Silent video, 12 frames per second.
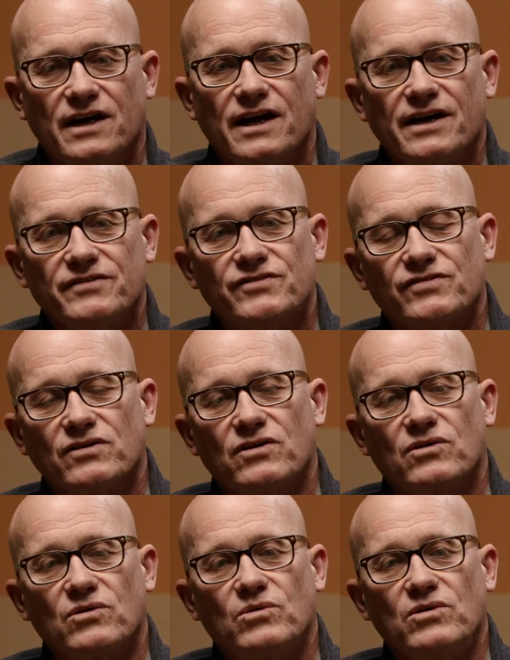And
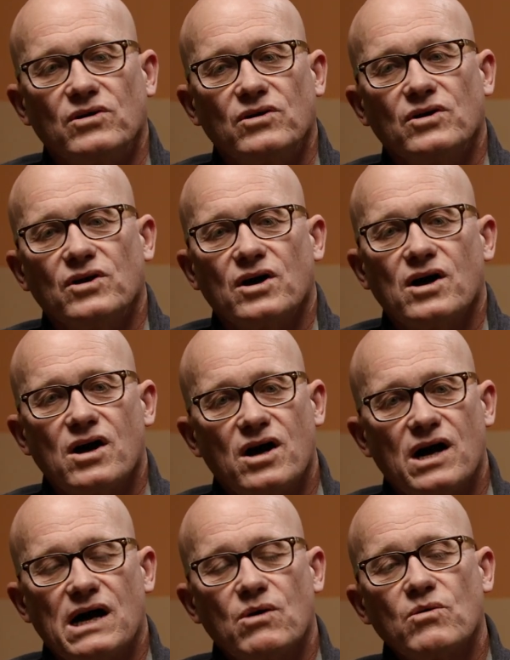so
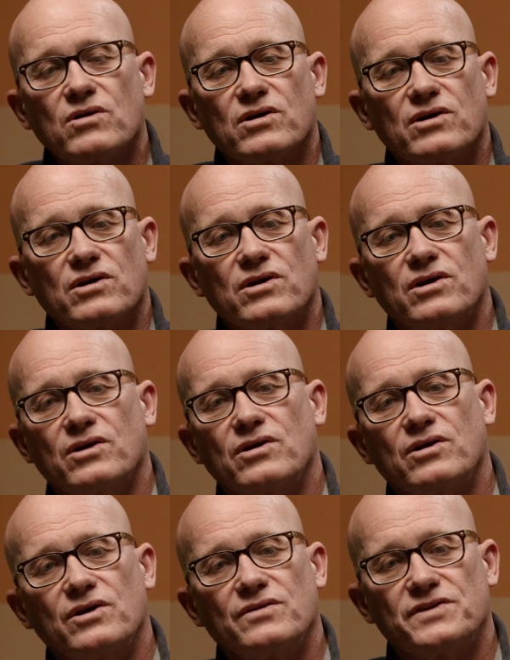
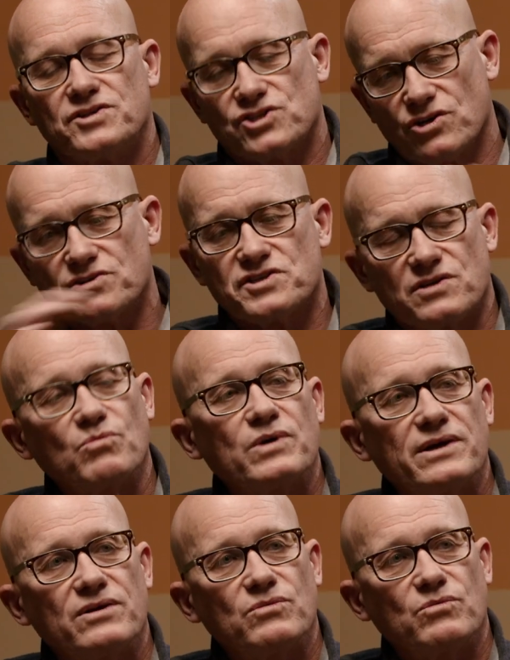the church that
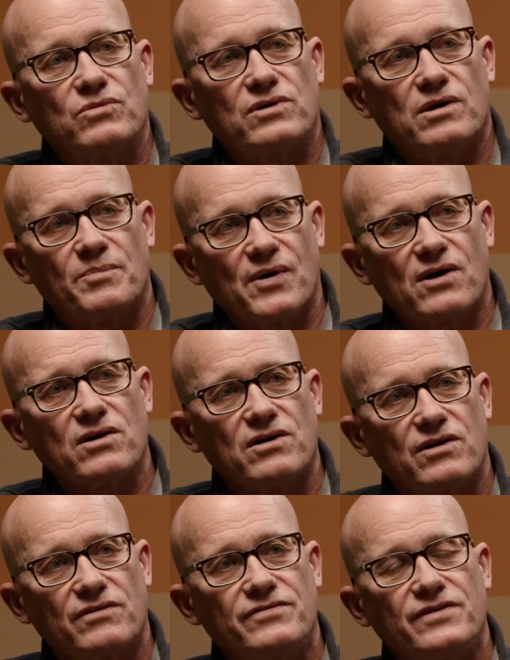we were a part
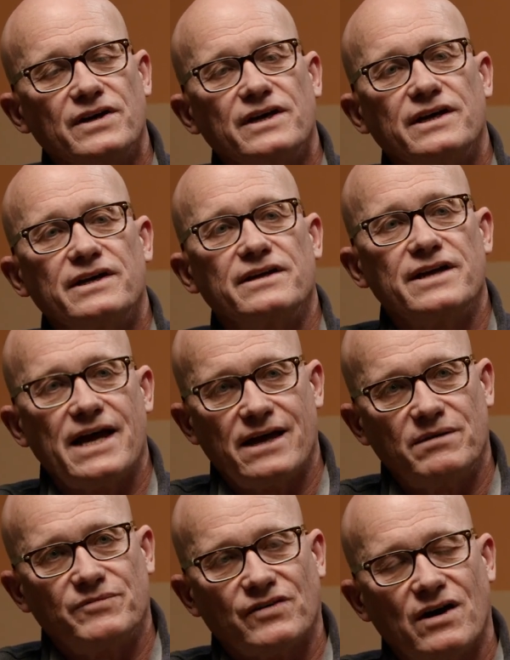of in
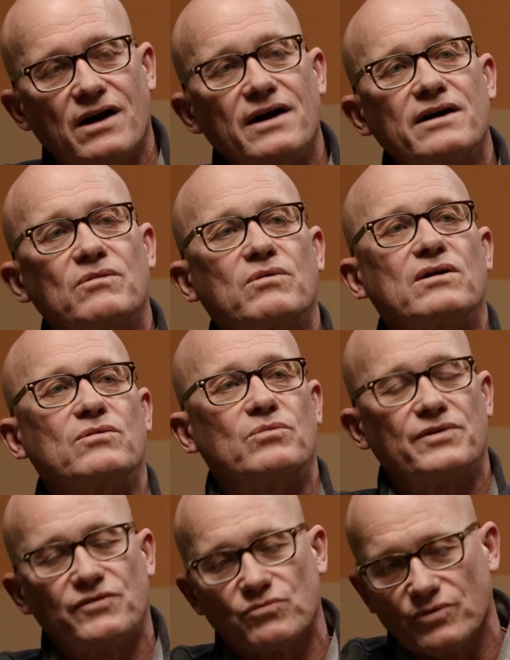Ames, Iowa,
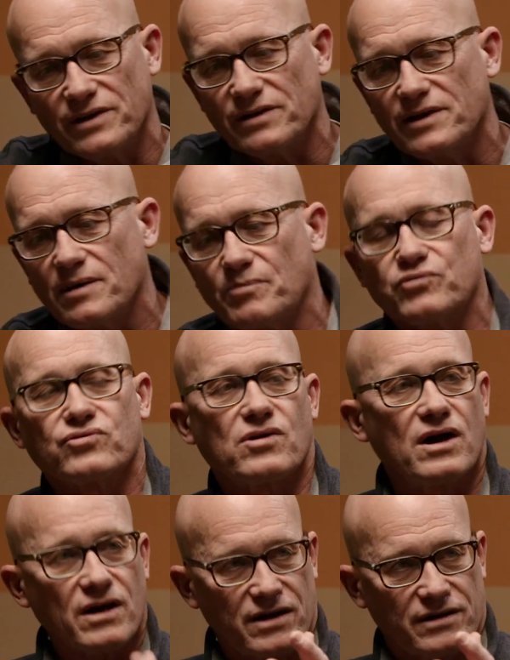was really a
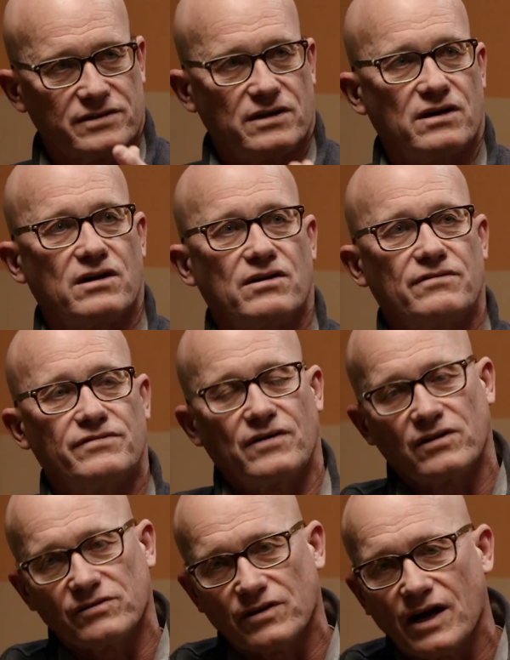product of a
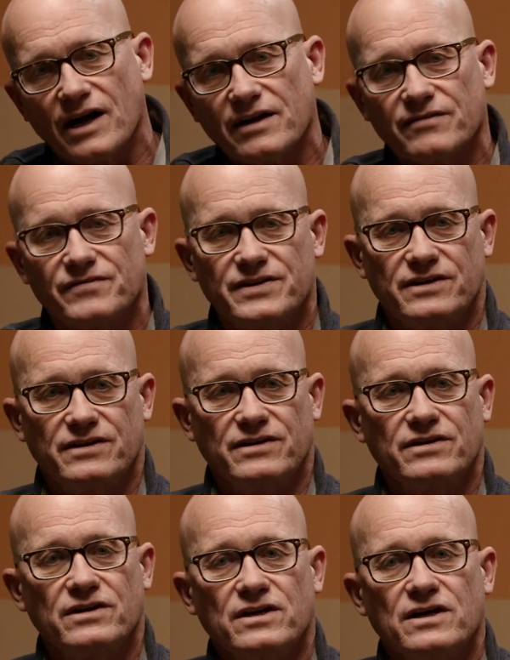lot of the